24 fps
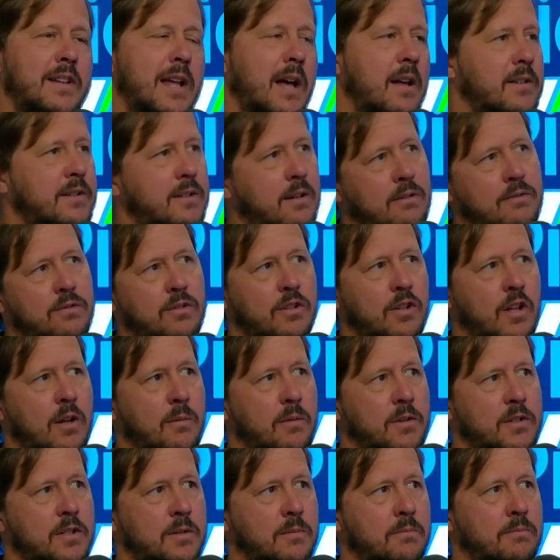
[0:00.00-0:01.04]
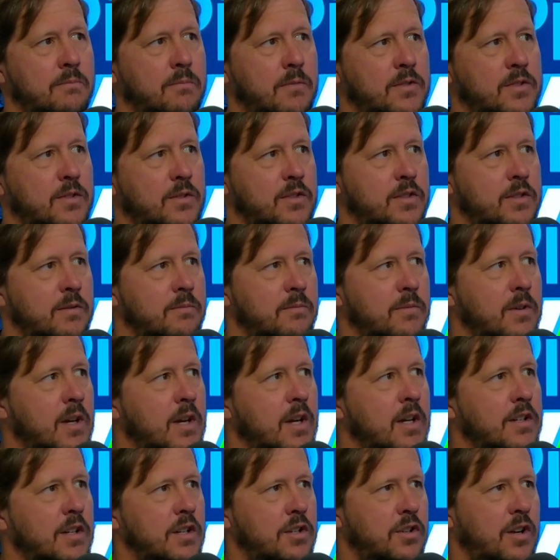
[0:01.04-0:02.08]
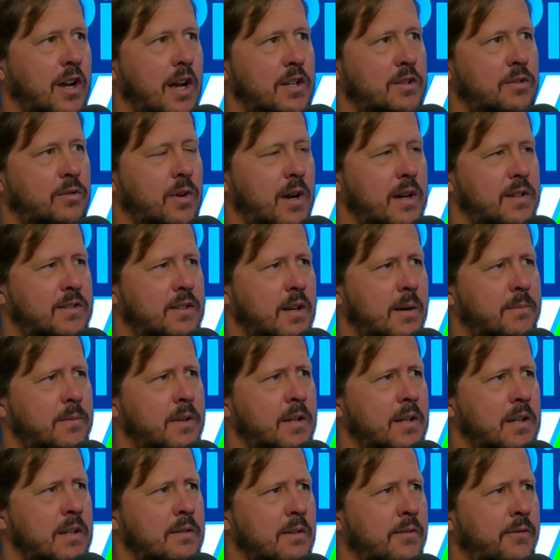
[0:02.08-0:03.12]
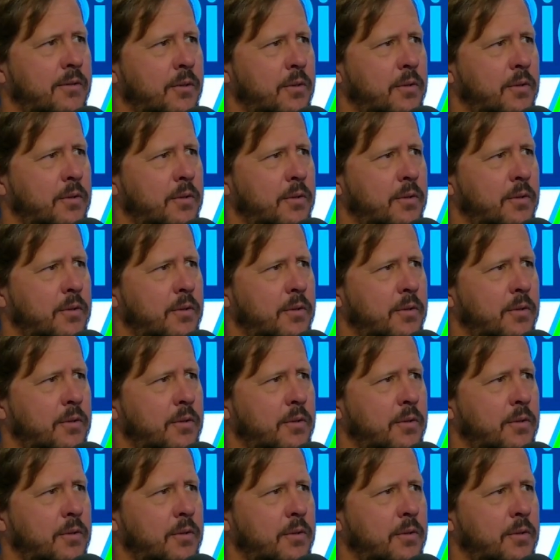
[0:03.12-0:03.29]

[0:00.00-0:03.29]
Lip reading: of Dallas Country Club with some? Did you guys create something